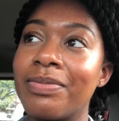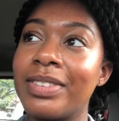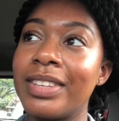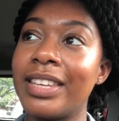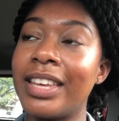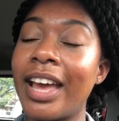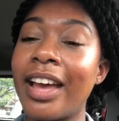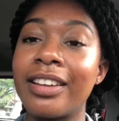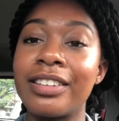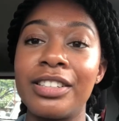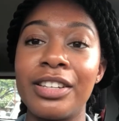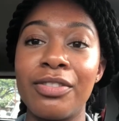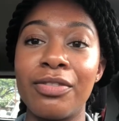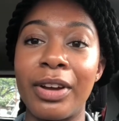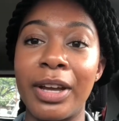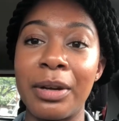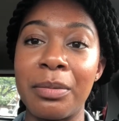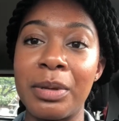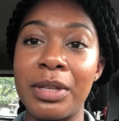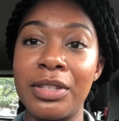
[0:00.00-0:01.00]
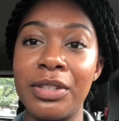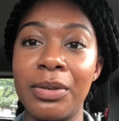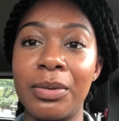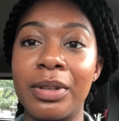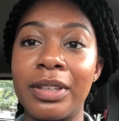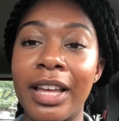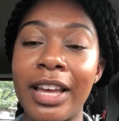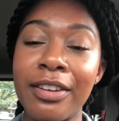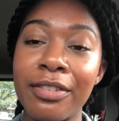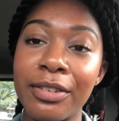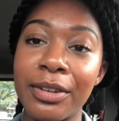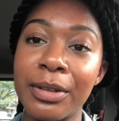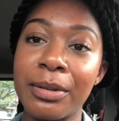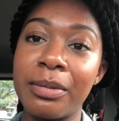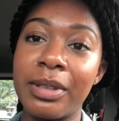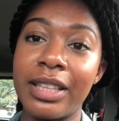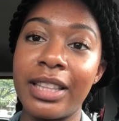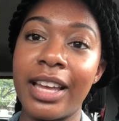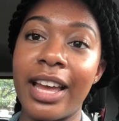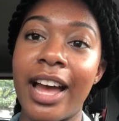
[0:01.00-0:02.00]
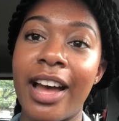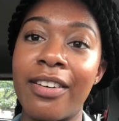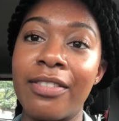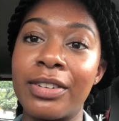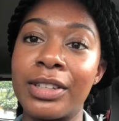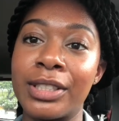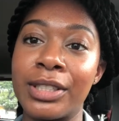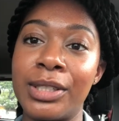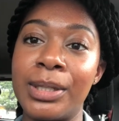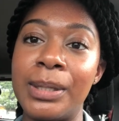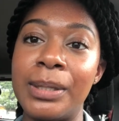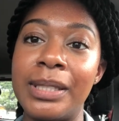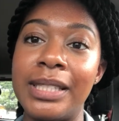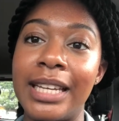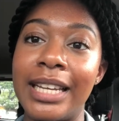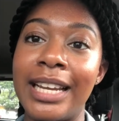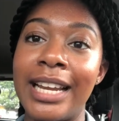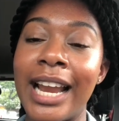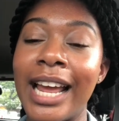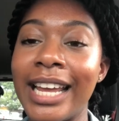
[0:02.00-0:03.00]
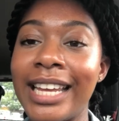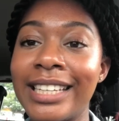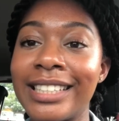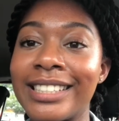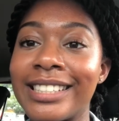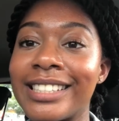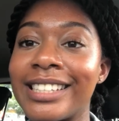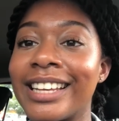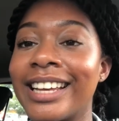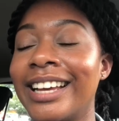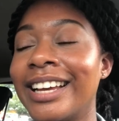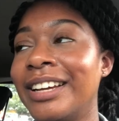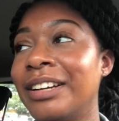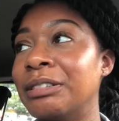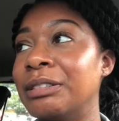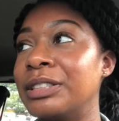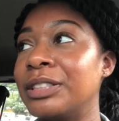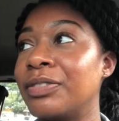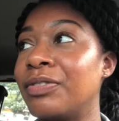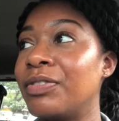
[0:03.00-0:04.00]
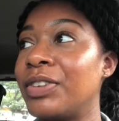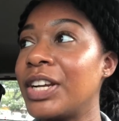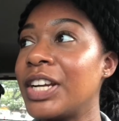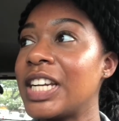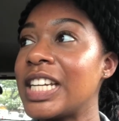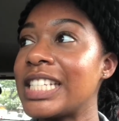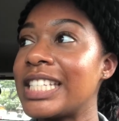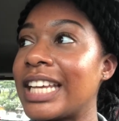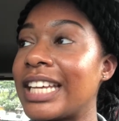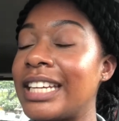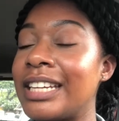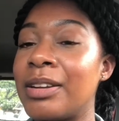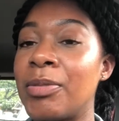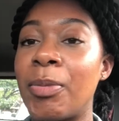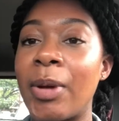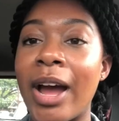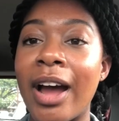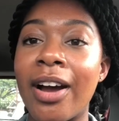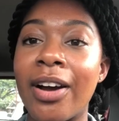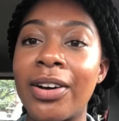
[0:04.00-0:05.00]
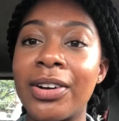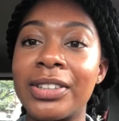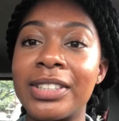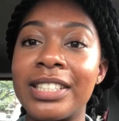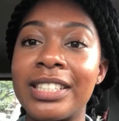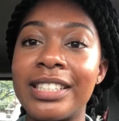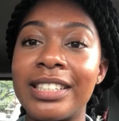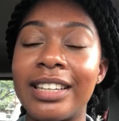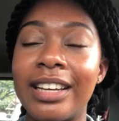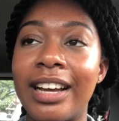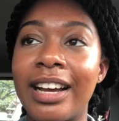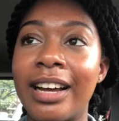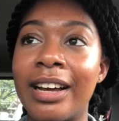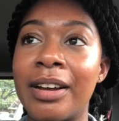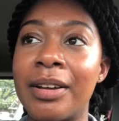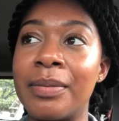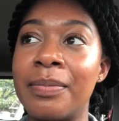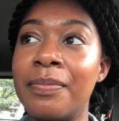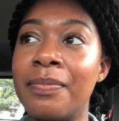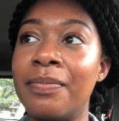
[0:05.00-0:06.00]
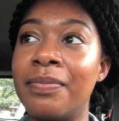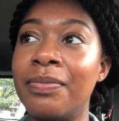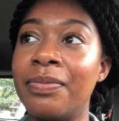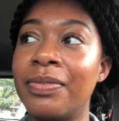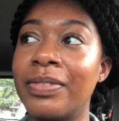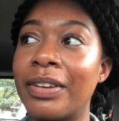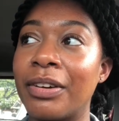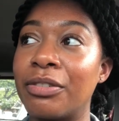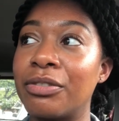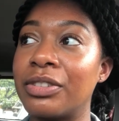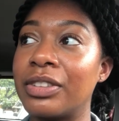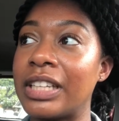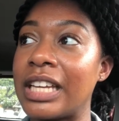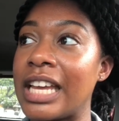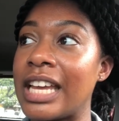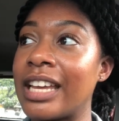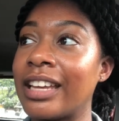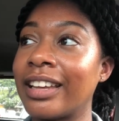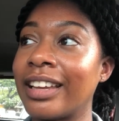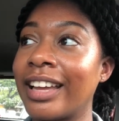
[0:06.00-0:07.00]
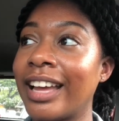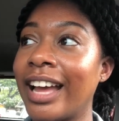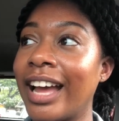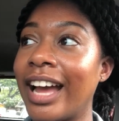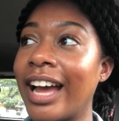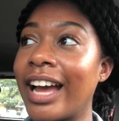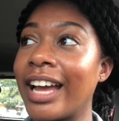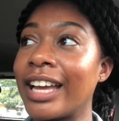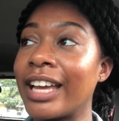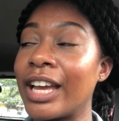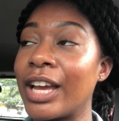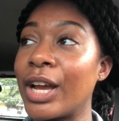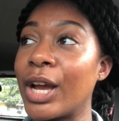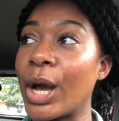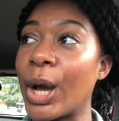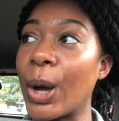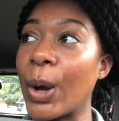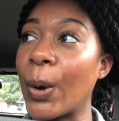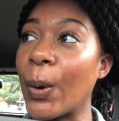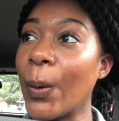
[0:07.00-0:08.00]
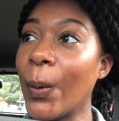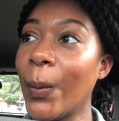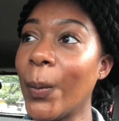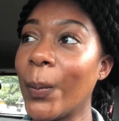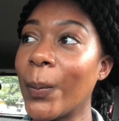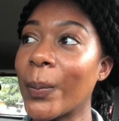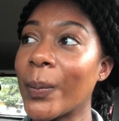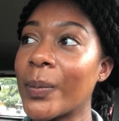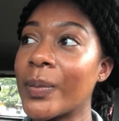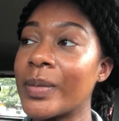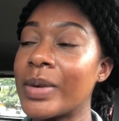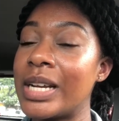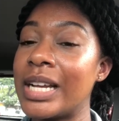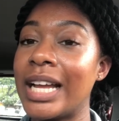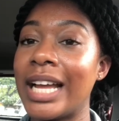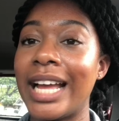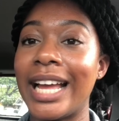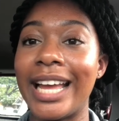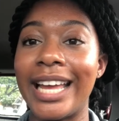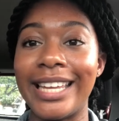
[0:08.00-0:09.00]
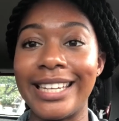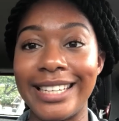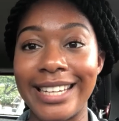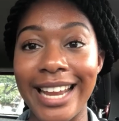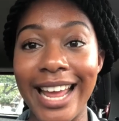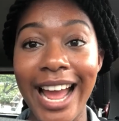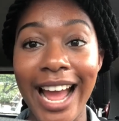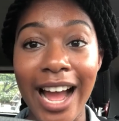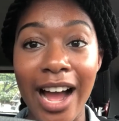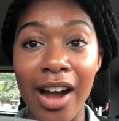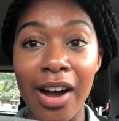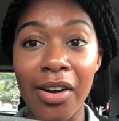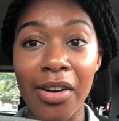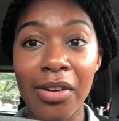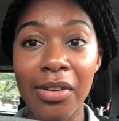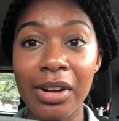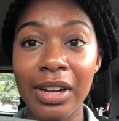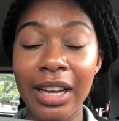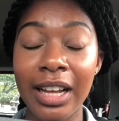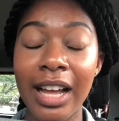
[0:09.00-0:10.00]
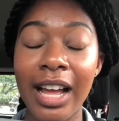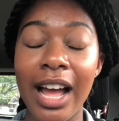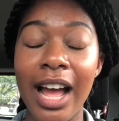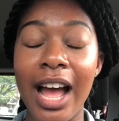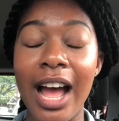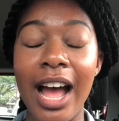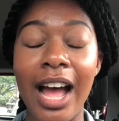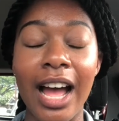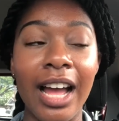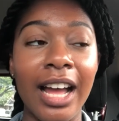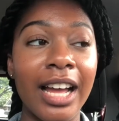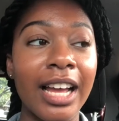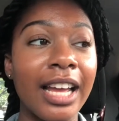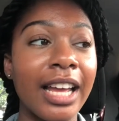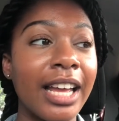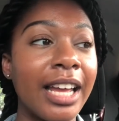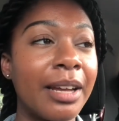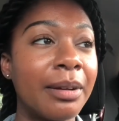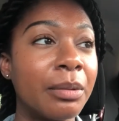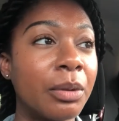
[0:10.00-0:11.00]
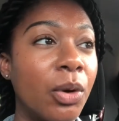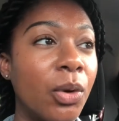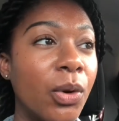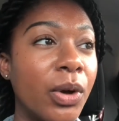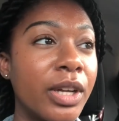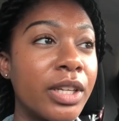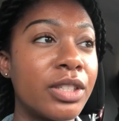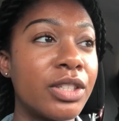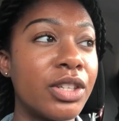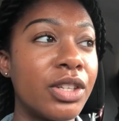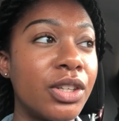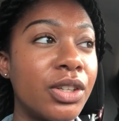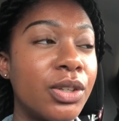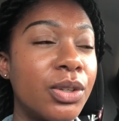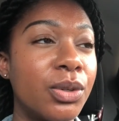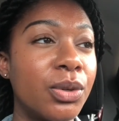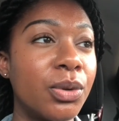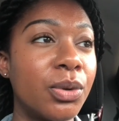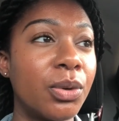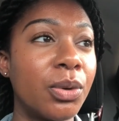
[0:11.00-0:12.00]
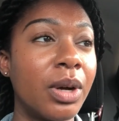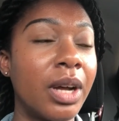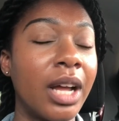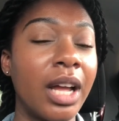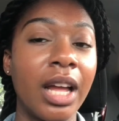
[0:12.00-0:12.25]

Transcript: yeah, she invited me to a life group that they have on Tuesday nights, which I'm very excited about. Hopefully I can go. And now I am going to